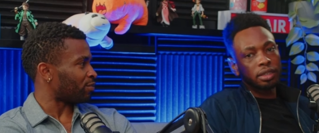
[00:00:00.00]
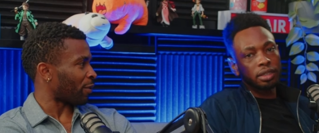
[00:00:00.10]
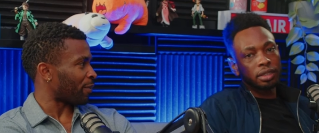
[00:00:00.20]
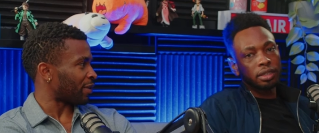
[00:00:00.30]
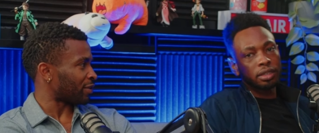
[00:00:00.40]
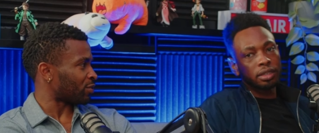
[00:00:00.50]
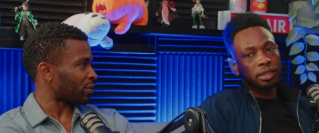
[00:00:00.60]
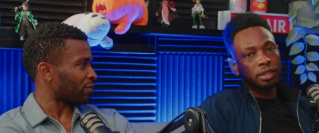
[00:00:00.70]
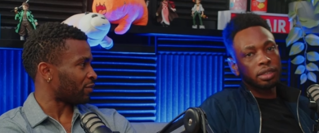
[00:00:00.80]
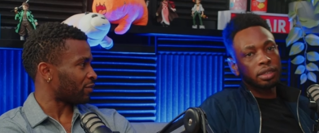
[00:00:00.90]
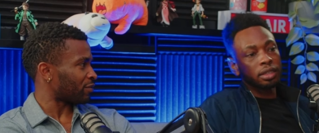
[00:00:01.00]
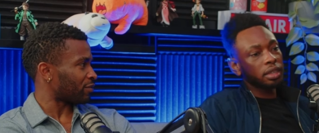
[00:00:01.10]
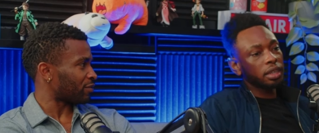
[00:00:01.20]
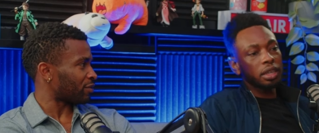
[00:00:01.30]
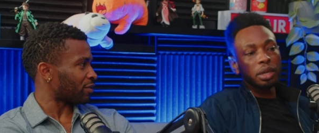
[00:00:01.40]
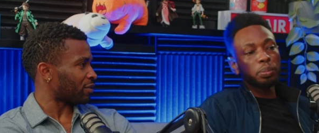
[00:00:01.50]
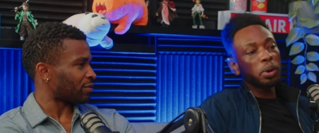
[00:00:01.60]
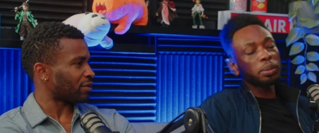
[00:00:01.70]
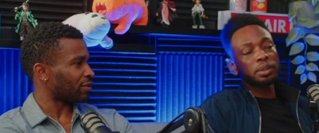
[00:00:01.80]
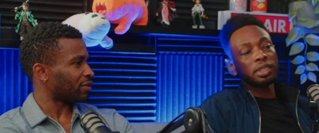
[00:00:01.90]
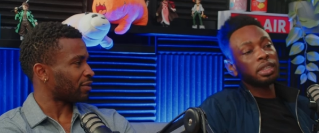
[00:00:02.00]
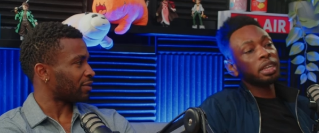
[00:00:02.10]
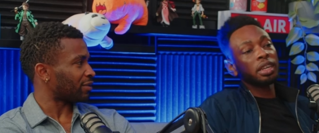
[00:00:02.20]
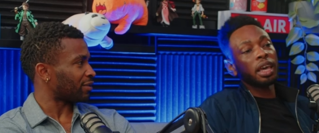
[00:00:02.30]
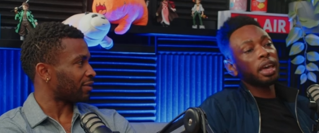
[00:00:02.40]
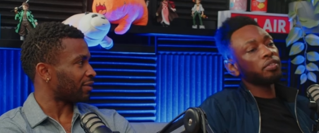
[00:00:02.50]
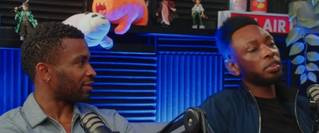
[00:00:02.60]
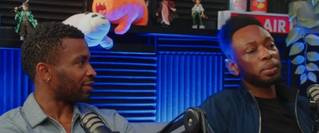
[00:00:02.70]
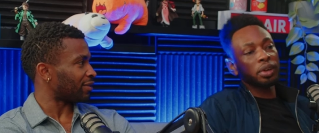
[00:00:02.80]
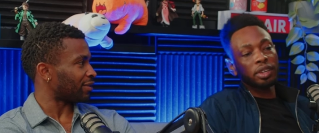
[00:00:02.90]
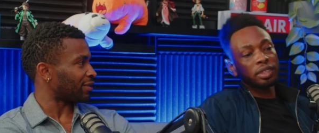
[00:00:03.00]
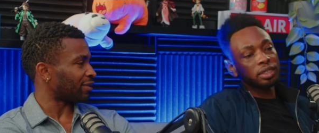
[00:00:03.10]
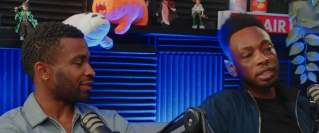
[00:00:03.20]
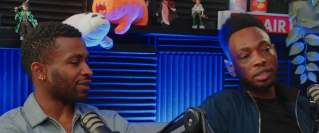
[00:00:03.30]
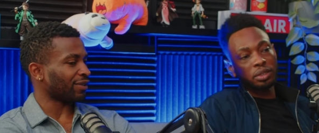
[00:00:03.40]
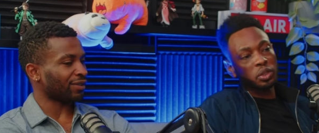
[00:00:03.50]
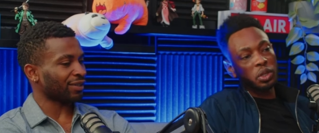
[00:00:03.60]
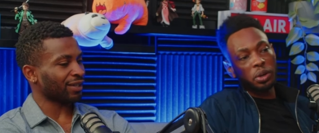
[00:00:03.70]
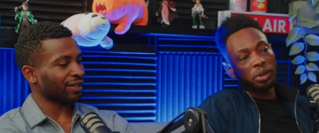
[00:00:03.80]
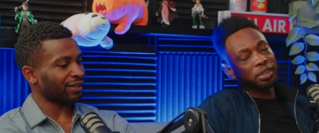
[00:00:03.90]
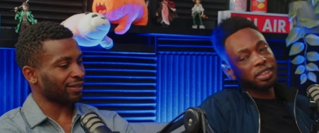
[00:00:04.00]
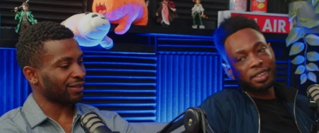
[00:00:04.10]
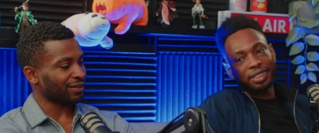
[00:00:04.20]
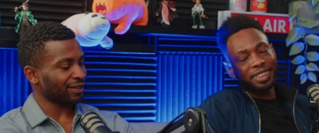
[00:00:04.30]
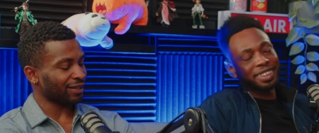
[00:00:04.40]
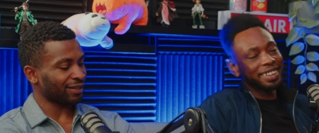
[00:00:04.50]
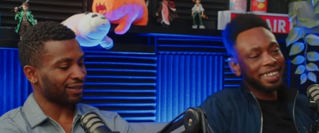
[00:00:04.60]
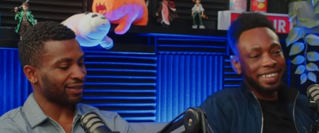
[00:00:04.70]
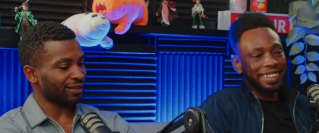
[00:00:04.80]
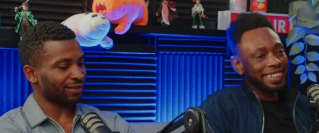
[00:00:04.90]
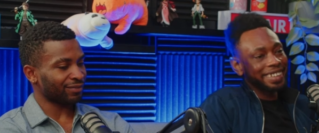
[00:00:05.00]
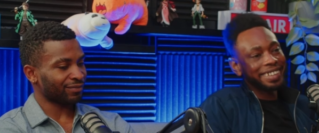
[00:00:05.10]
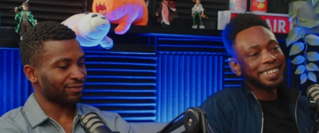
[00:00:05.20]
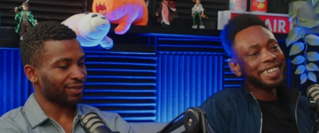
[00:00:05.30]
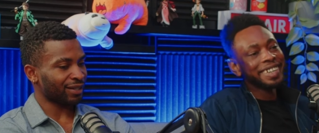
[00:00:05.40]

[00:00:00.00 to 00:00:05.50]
Speaker 1: pop in as well? He oh. pops in in every bloody season. Okay. So yeah,